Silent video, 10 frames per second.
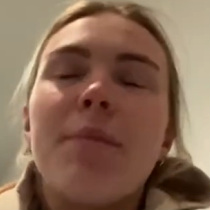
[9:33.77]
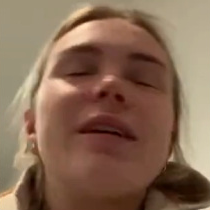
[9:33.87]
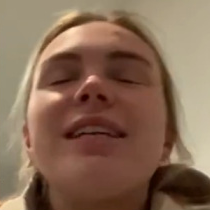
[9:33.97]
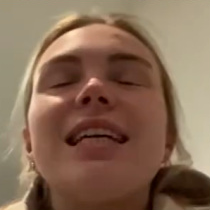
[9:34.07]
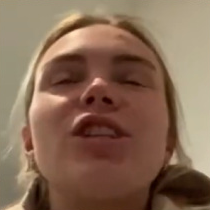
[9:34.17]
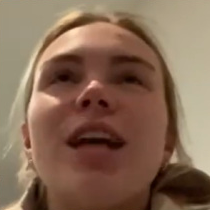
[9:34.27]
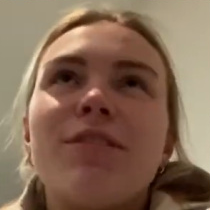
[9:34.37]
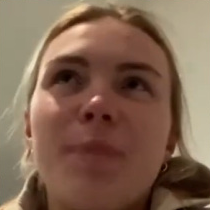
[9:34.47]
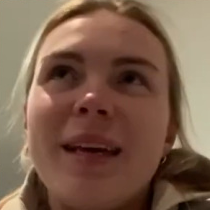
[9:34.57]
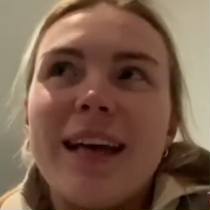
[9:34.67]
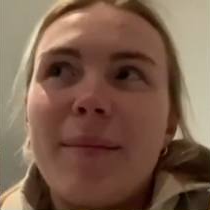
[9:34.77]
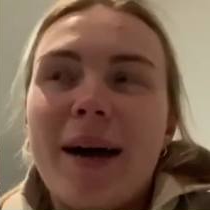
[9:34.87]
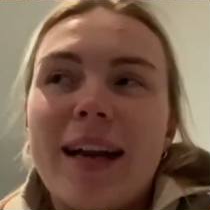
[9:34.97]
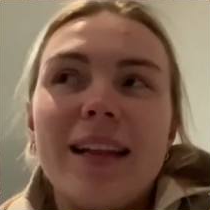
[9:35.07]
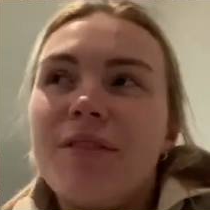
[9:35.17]
But I didn't actually have to pee that
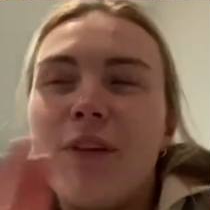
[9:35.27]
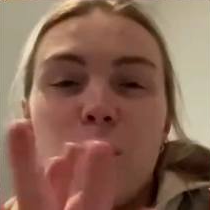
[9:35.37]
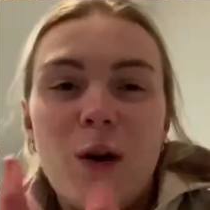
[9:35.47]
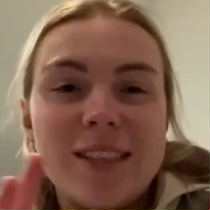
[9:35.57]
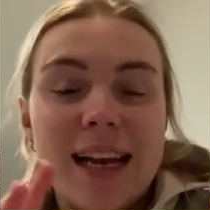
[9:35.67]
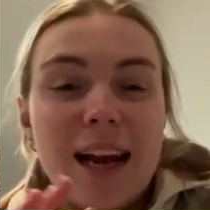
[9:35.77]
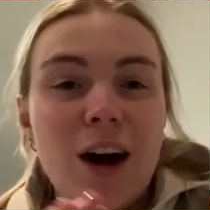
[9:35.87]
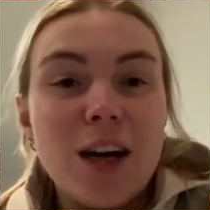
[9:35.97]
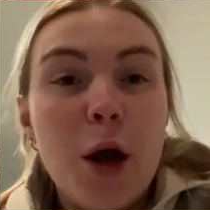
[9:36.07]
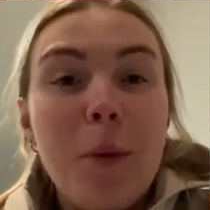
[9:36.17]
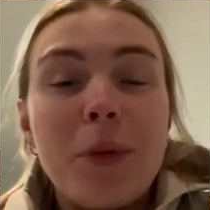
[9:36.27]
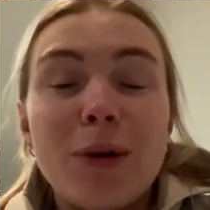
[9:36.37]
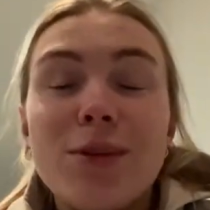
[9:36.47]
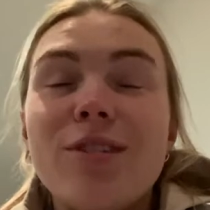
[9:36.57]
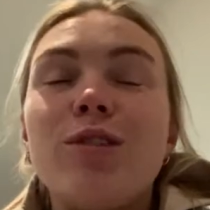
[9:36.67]
bad, and the film wasn't that long, but it
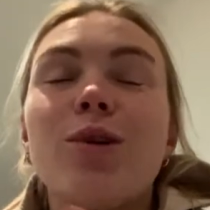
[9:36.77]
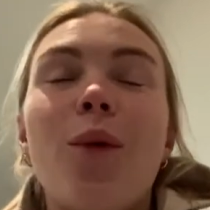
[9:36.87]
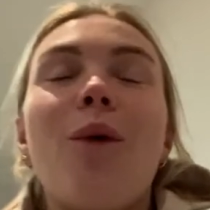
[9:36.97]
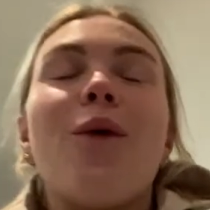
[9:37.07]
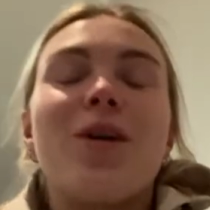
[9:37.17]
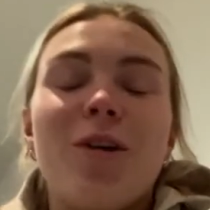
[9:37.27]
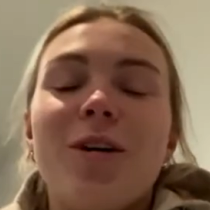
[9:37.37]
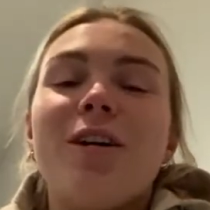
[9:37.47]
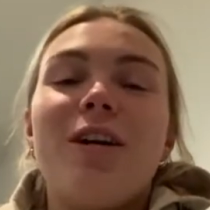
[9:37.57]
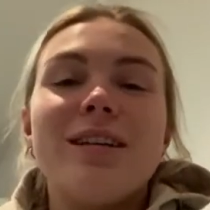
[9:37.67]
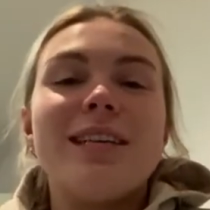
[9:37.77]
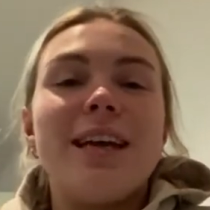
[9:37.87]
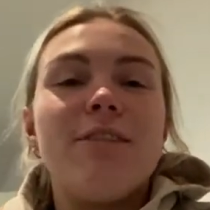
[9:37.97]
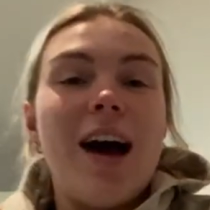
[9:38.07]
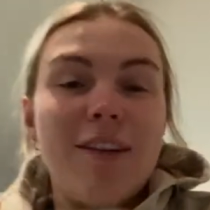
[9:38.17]
was so good. Honestly,
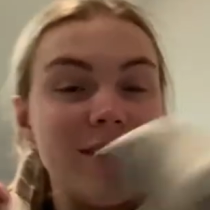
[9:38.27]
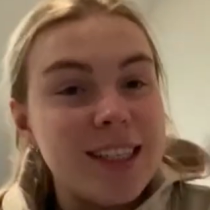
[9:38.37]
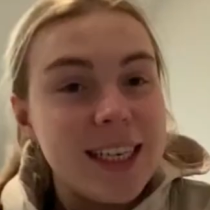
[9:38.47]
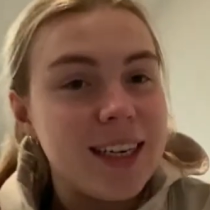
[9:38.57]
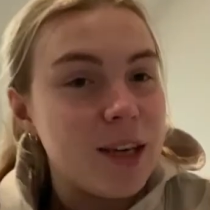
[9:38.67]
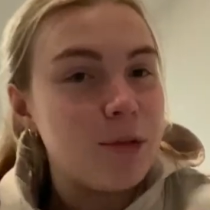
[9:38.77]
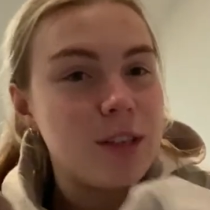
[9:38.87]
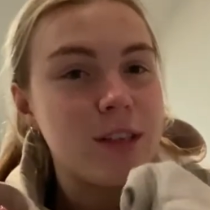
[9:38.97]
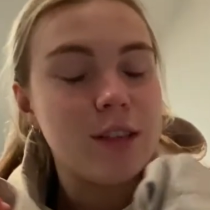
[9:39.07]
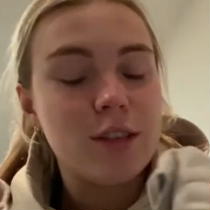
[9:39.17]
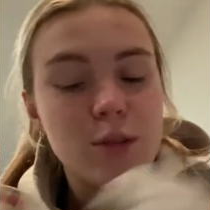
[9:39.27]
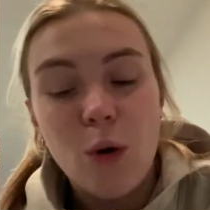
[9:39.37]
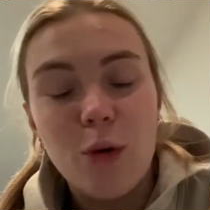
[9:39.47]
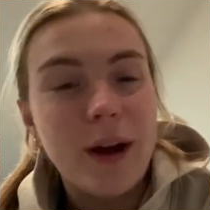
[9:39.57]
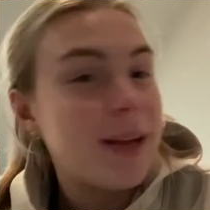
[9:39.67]
if you haven't seen it, I would
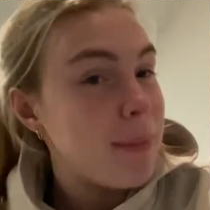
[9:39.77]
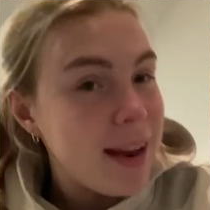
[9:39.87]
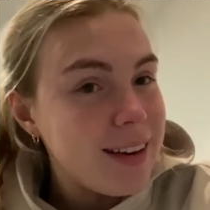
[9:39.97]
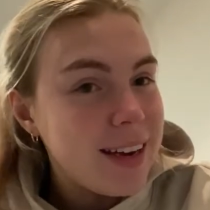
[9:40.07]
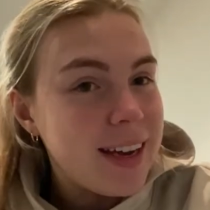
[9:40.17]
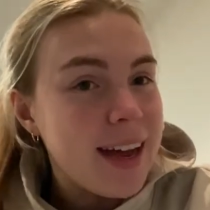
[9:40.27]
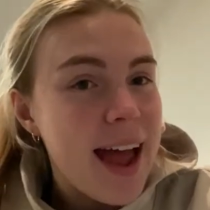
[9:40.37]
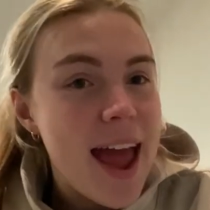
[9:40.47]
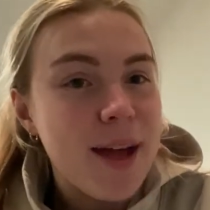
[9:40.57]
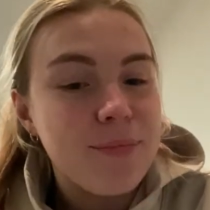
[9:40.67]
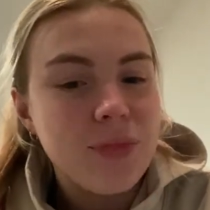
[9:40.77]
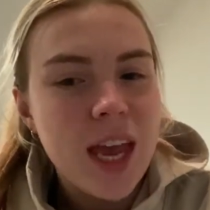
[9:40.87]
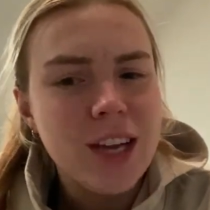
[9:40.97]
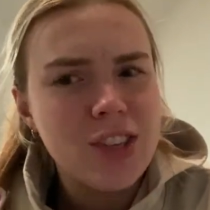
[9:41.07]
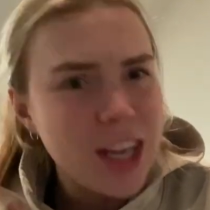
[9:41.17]
so recommend it.
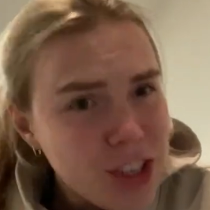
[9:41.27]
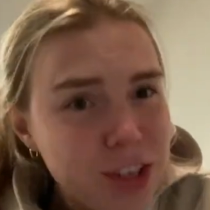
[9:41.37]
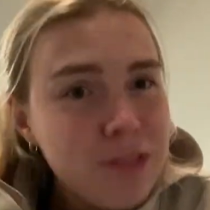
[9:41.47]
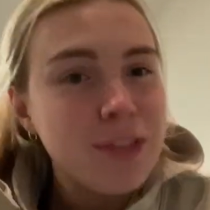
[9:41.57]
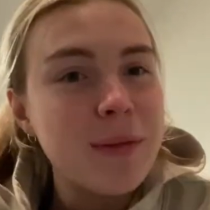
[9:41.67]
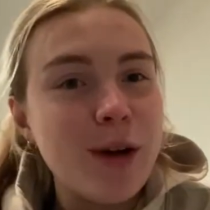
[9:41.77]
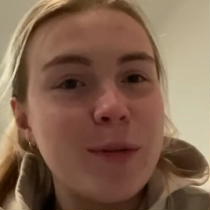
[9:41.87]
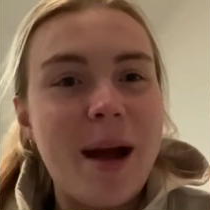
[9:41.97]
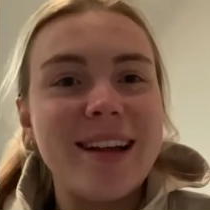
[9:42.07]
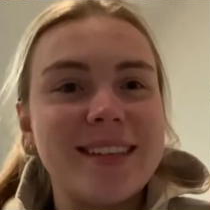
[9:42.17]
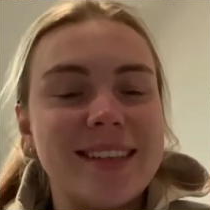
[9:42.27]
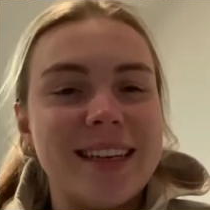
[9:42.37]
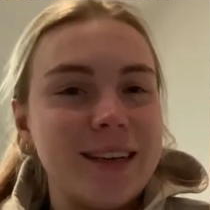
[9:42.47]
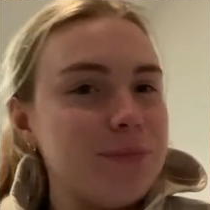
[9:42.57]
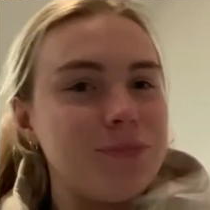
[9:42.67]
JJ from Outer Banks is
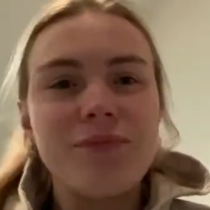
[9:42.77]
in it.